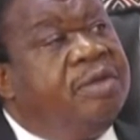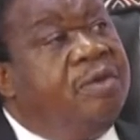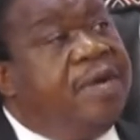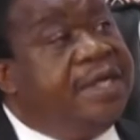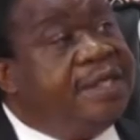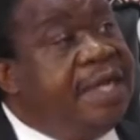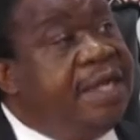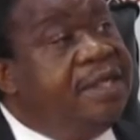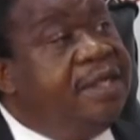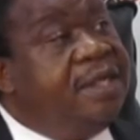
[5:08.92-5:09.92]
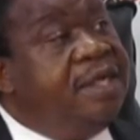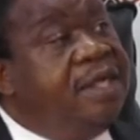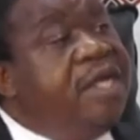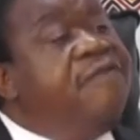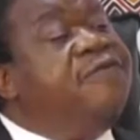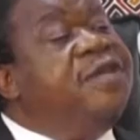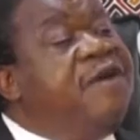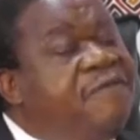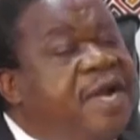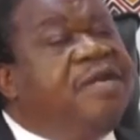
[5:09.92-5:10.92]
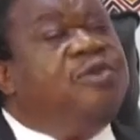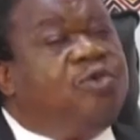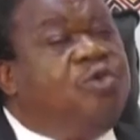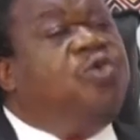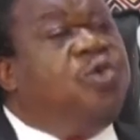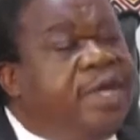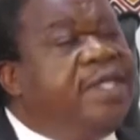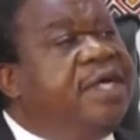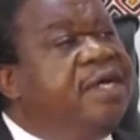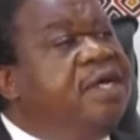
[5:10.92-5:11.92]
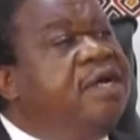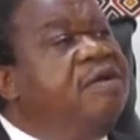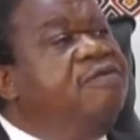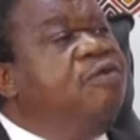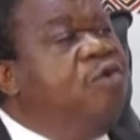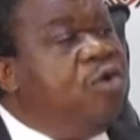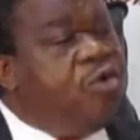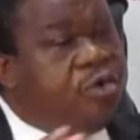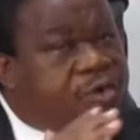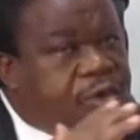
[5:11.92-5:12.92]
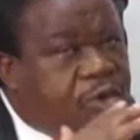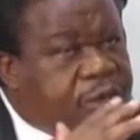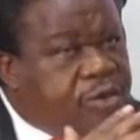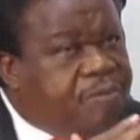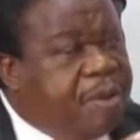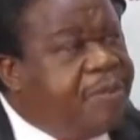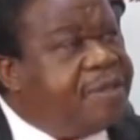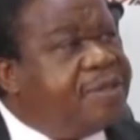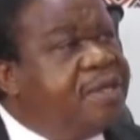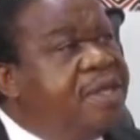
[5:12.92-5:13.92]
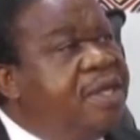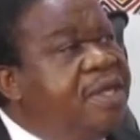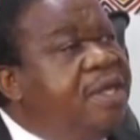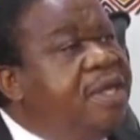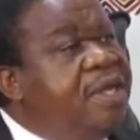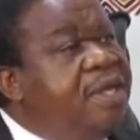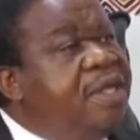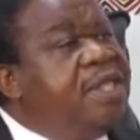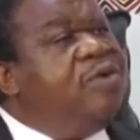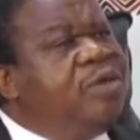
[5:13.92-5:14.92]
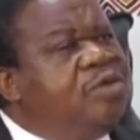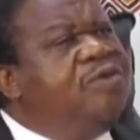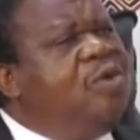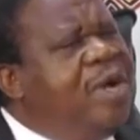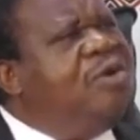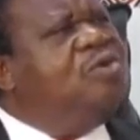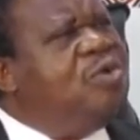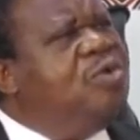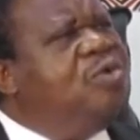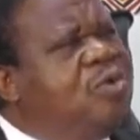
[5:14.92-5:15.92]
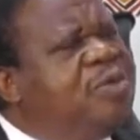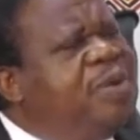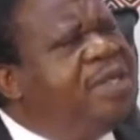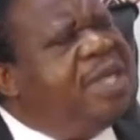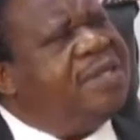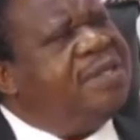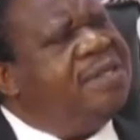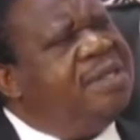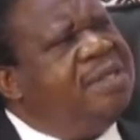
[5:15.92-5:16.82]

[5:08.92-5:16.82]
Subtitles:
Understand, if the Africans stood together for singleness of purpose, the rest of the world would respect us.